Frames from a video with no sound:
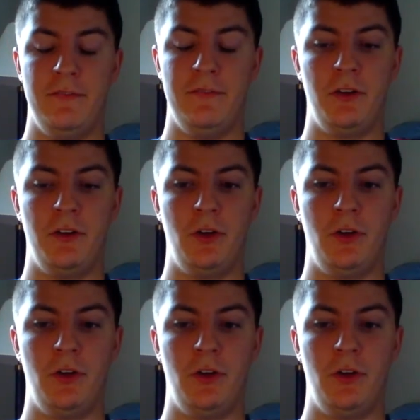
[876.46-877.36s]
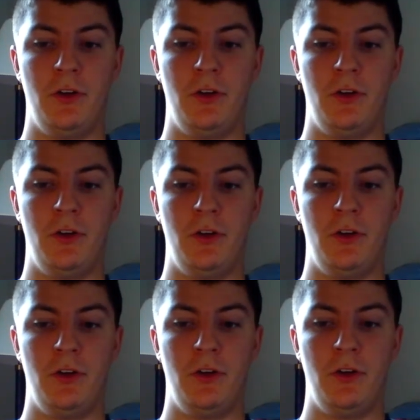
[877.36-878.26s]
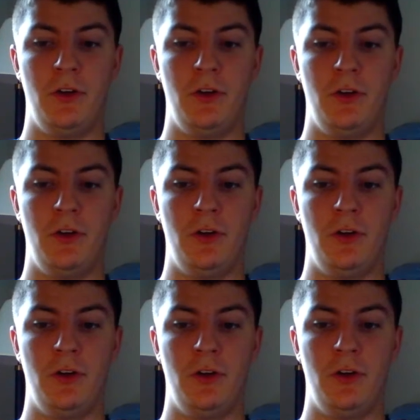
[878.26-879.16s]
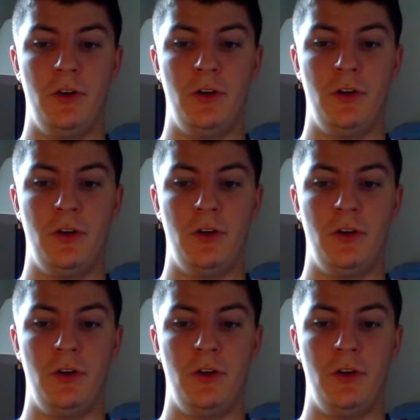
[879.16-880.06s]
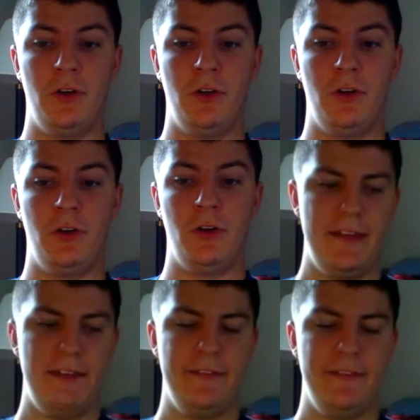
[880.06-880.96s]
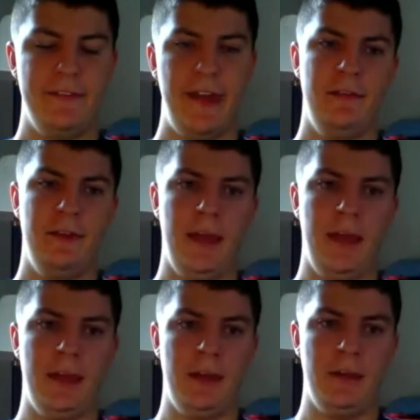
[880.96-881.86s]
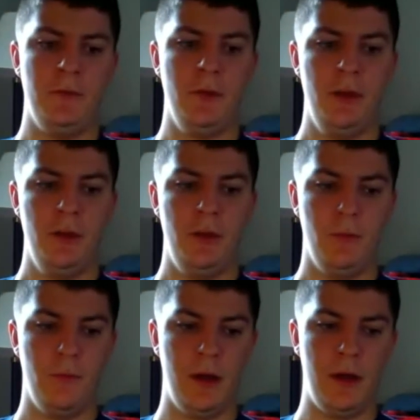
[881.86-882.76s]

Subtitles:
and what hit him. It was really that hit and